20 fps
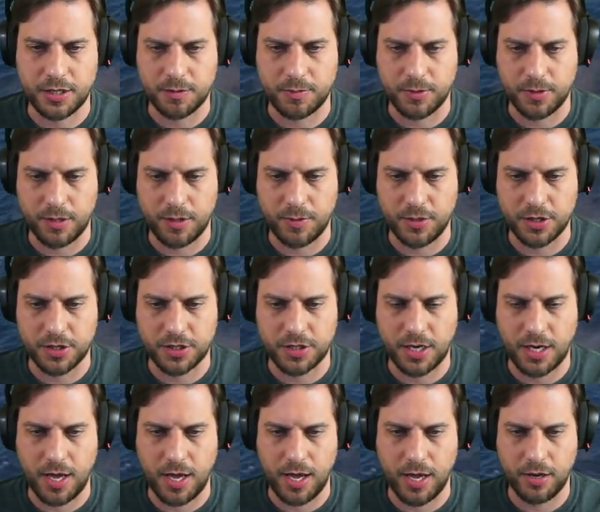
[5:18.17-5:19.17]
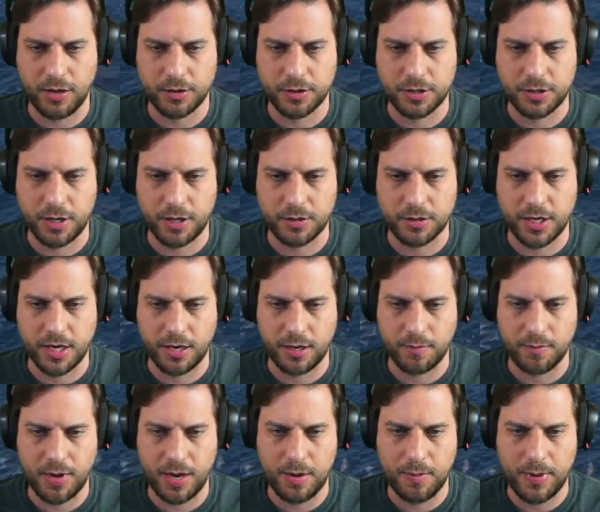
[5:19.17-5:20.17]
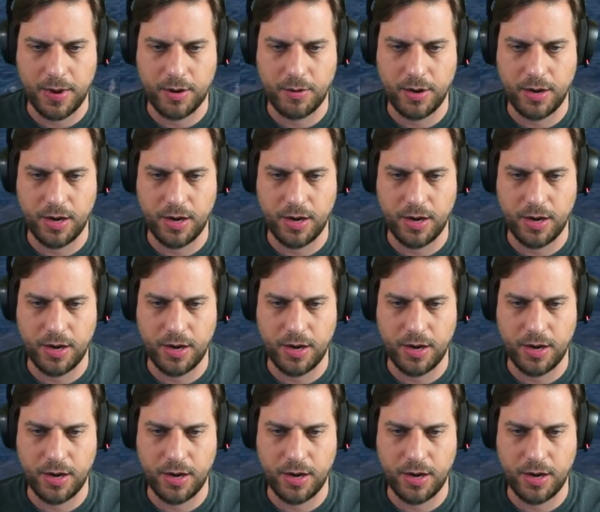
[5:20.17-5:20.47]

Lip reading: but let me just stay angled so I don't take main battery